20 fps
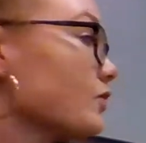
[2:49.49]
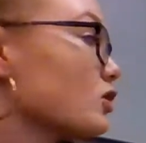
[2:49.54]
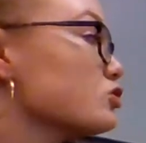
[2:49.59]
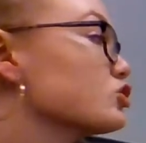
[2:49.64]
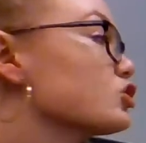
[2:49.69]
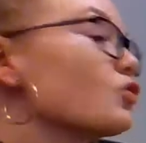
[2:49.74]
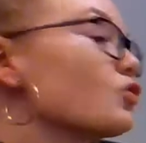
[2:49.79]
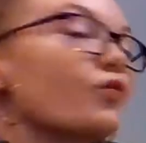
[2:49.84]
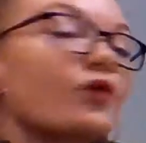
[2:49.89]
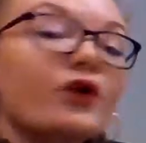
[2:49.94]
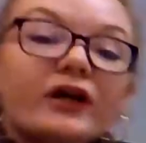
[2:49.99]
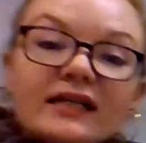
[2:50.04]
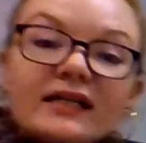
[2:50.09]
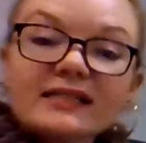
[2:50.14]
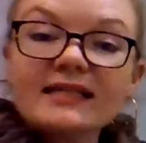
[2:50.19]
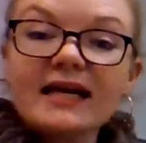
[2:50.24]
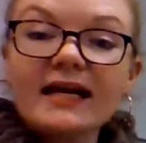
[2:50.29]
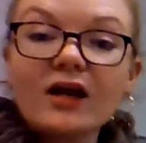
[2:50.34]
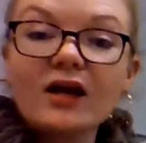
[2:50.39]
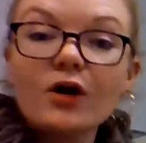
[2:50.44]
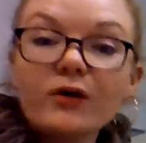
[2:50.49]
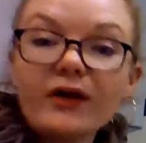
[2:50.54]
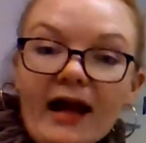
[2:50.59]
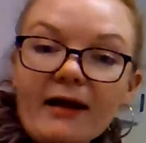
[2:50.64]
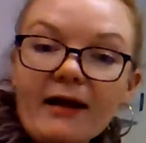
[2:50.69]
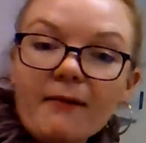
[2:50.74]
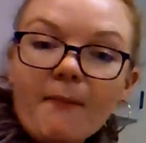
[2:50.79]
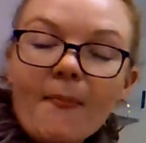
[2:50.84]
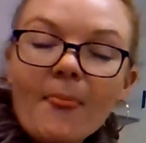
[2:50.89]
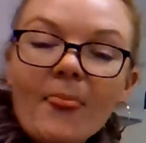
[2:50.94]
So we're going to say,
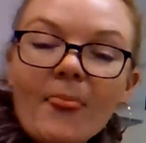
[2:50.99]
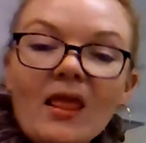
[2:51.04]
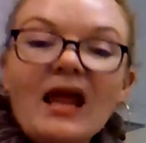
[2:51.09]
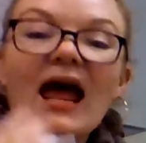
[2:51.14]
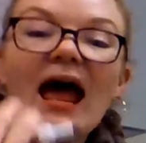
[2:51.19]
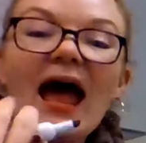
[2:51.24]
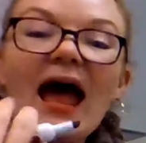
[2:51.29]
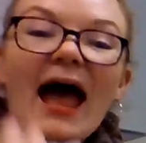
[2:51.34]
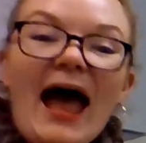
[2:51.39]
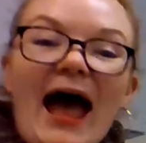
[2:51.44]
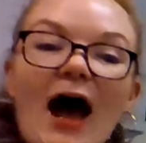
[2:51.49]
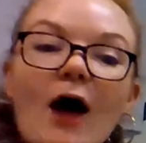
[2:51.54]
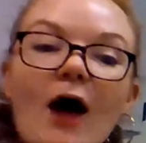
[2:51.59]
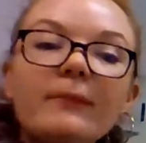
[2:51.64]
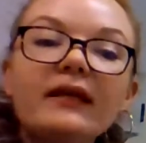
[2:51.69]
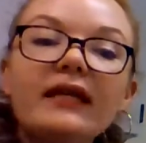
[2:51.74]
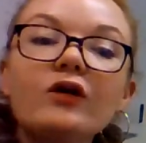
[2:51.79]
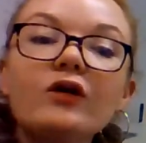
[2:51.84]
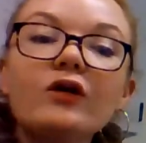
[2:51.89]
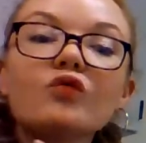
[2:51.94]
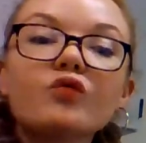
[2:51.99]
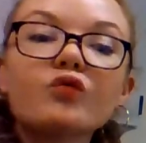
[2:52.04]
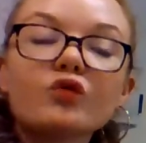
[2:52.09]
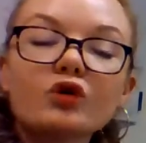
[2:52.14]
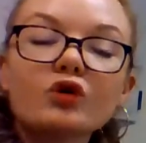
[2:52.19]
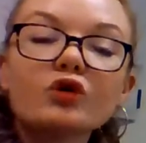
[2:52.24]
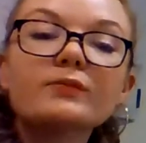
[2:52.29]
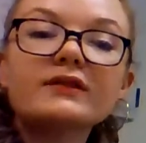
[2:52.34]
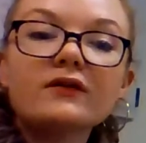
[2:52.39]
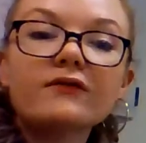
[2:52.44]
okay, how many
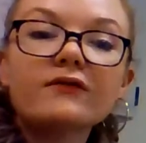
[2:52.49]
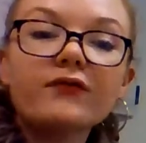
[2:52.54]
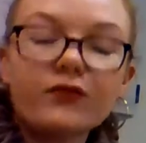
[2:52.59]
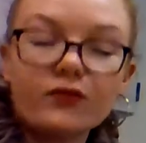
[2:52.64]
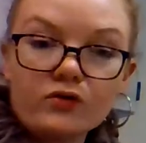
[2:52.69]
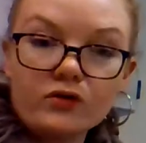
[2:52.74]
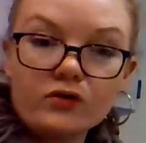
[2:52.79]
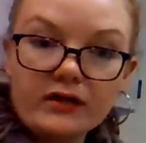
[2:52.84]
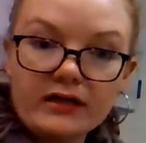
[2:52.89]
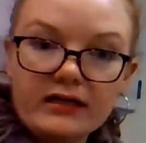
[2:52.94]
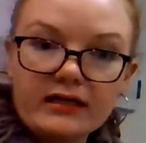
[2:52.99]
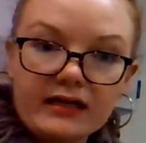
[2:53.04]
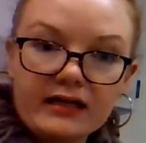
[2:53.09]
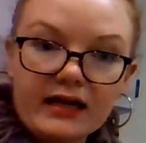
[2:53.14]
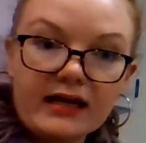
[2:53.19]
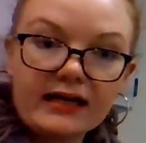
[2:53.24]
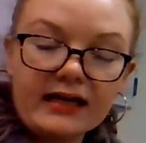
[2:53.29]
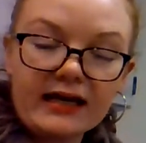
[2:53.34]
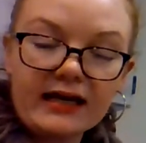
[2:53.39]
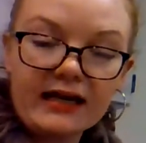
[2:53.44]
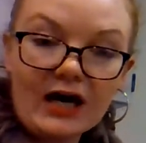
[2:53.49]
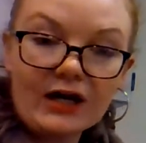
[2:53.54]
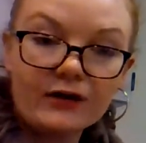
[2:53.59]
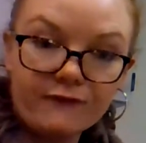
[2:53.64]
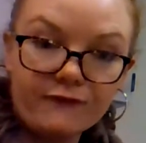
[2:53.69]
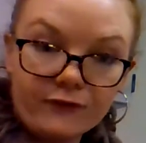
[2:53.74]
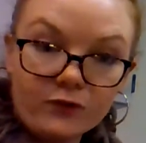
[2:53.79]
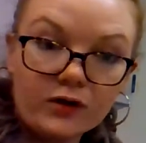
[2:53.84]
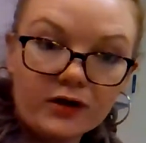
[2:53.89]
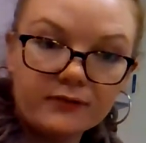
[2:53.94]
groups of 3 can I get out of
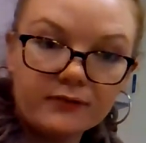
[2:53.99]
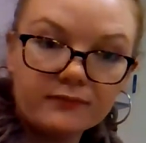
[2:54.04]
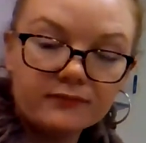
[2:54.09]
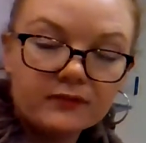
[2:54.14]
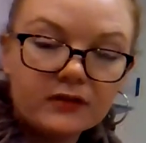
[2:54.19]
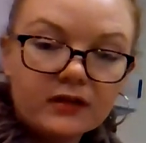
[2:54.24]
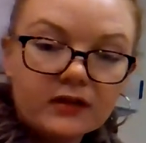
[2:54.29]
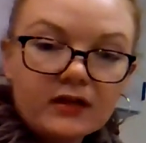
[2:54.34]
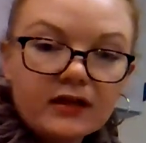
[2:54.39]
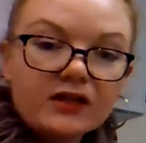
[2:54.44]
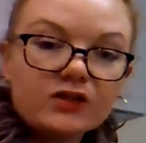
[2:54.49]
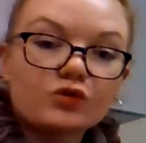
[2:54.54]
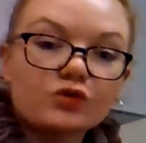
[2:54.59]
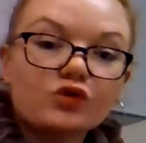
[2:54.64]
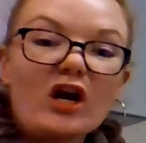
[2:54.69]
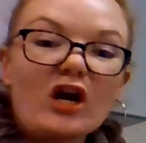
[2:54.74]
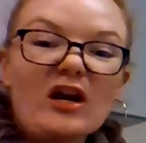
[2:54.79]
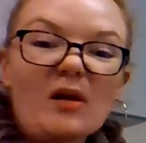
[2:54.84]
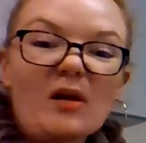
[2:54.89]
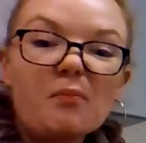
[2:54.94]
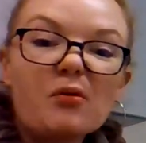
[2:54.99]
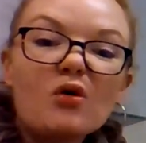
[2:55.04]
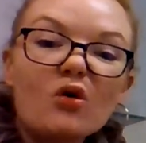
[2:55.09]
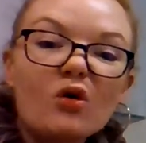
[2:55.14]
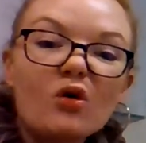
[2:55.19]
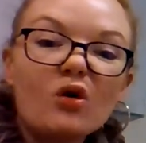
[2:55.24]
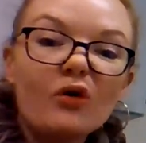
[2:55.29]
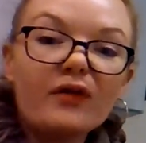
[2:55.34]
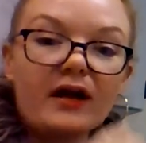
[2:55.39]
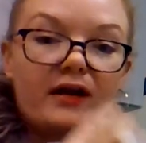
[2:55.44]
4? Because we're trying to
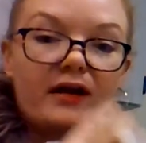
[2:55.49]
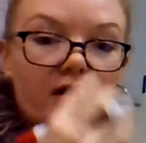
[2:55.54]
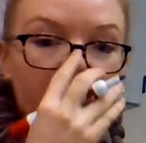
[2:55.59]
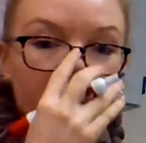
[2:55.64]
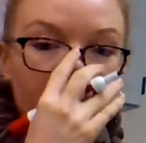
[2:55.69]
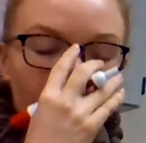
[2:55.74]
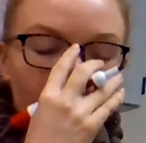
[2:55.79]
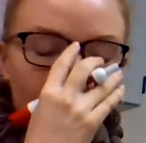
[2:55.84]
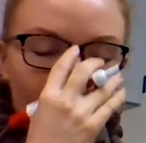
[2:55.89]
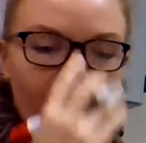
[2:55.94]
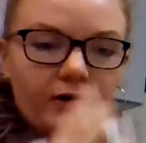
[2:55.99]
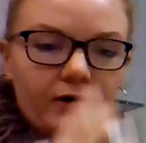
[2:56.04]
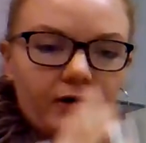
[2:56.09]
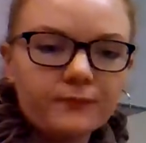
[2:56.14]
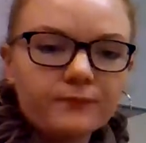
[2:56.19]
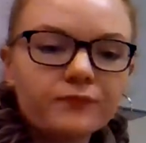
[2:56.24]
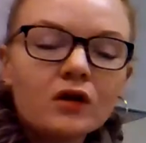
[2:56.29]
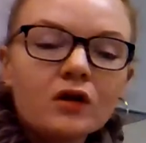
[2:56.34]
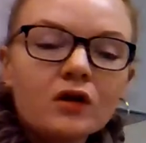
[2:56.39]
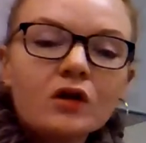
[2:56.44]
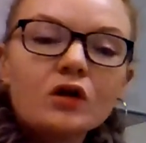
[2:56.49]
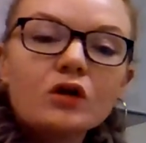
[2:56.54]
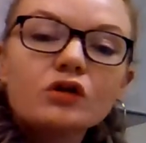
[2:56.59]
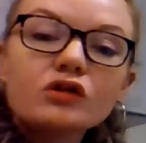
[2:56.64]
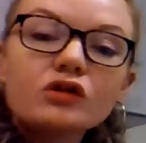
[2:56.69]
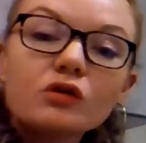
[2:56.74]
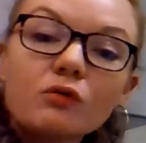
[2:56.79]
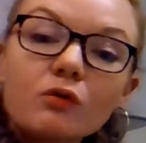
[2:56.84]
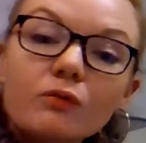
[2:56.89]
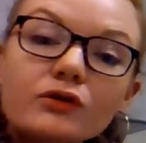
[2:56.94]
pull that number apart.
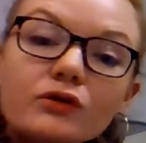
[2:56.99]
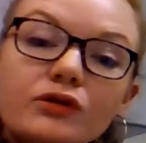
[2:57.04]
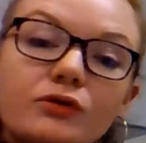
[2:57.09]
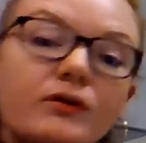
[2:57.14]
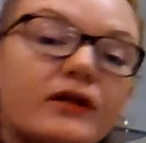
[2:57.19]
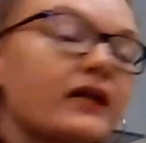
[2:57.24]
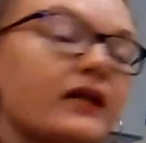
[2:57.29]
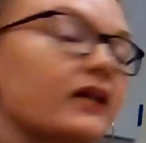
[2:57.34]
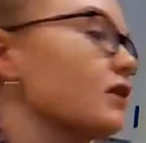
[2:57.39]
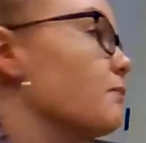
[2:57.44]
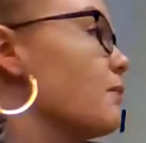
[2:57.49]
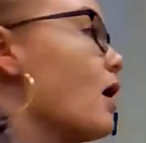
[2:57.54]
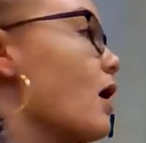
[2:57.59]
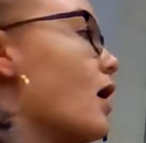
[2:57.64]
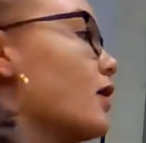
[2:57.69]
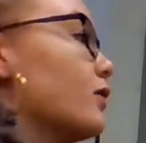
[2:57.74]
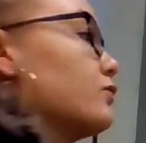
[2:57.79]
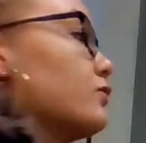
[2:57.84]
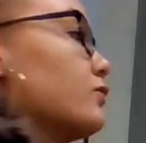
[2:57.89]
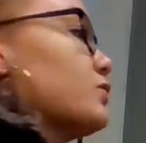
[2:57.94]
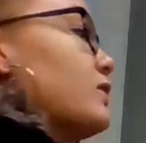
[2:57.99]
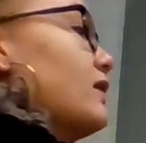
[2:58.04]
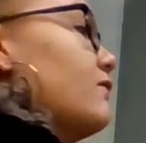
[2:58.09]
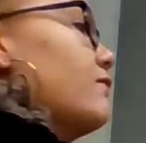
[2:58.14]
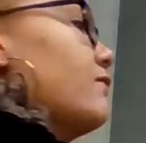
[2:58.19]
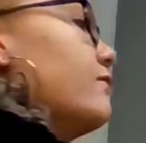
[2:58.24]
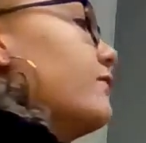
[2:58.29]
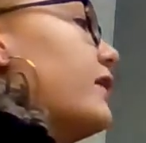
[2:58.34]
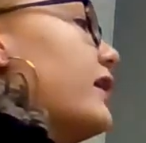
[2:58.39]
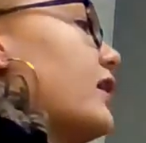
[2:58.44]
So when we're doing it in the models, we
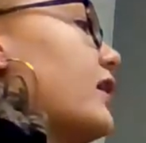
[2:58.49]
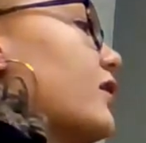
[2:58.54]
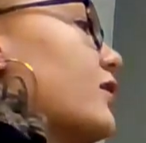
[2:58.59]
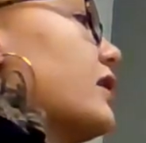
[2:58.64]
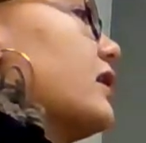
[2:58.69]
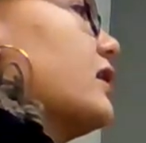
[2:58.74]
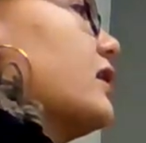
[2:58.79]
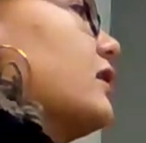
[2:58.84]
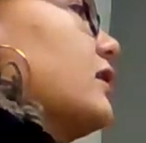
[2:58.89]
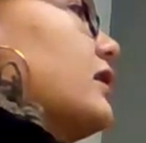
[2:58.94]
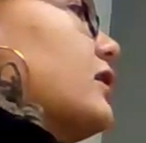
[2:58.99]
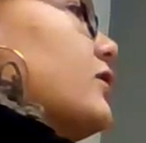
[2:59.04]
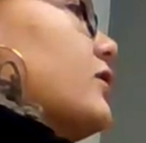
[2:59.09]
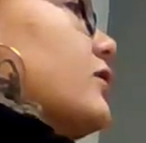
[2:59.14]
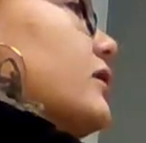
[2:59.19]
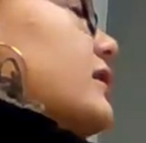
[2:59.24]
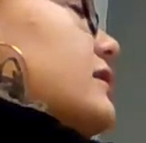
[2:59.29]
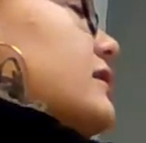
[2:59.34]
can very clearly